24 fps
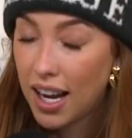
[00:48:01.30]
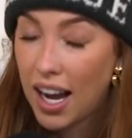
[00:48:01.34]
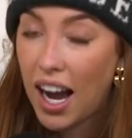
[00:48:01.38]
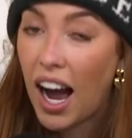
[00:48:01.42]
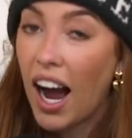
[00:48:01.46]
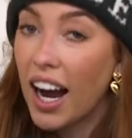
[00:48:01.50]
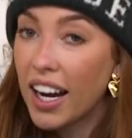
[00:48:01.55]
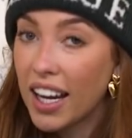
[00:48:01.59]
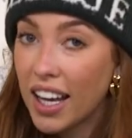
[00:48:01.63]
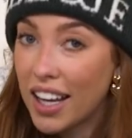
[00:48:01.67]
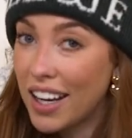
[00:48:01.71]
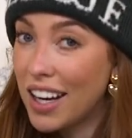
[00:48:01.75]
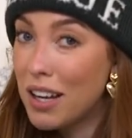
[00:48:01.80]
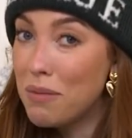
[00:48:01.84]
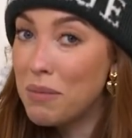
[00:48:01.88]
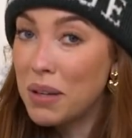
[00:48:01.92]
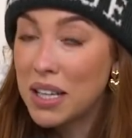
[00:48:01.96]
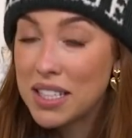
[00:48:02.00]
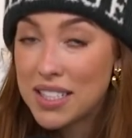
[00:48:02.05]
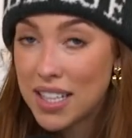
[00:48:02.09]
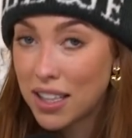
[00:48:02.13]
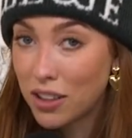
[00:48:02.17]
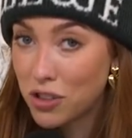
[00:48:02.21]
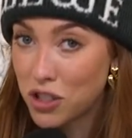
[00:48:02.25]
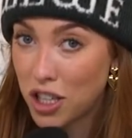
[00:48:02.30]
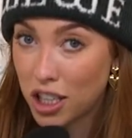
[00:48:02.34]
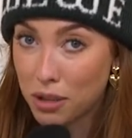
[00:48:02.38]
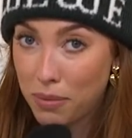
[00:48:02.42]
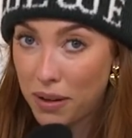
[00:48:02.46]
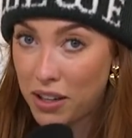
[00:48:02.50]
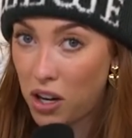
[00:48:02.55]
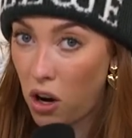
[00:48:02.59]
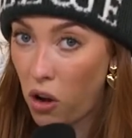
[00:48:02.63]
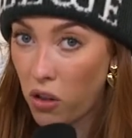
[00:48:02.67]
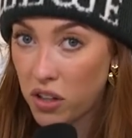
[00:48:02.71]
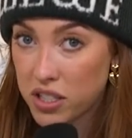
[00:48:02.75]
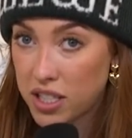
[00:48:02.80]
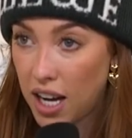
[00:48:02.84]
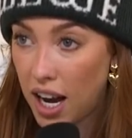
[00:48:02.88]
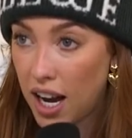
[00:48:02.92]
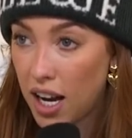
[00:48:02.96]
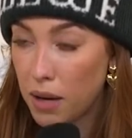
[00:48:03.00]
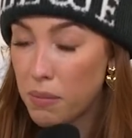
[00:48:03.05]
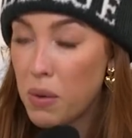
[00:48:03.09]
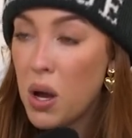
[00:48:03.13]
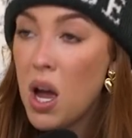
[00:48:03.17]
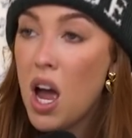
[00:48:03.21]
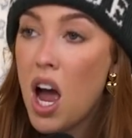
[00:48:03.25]
I get it. Me and Taylor talk about it all the
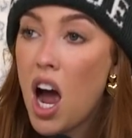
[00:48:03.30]
time.